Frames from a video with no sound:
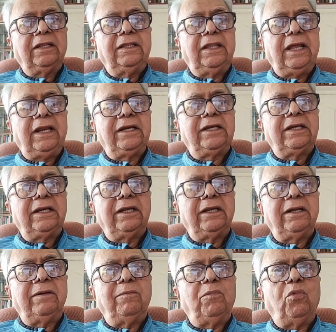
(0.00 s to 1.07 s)

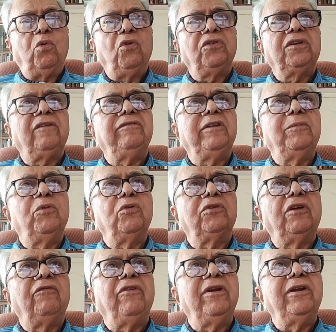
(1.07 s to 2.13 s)
that most of the books
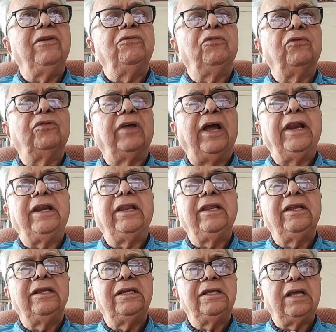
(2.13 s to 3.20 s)
of Indian
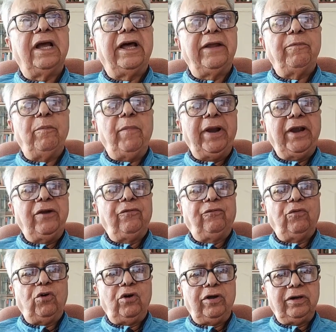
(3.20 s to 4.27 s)
society are meant
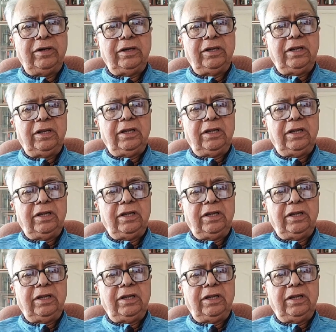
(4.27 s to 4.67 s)
for